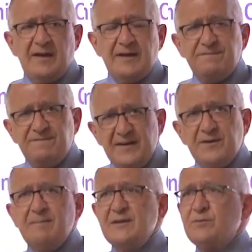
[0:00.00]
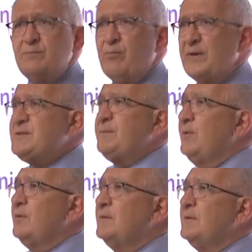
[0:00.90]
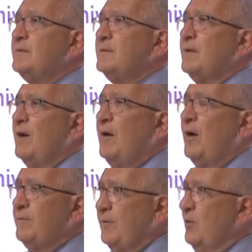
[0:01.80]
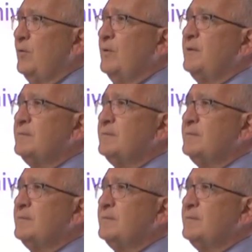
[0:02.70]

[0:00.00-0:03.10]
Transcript: a fundamental principle of law.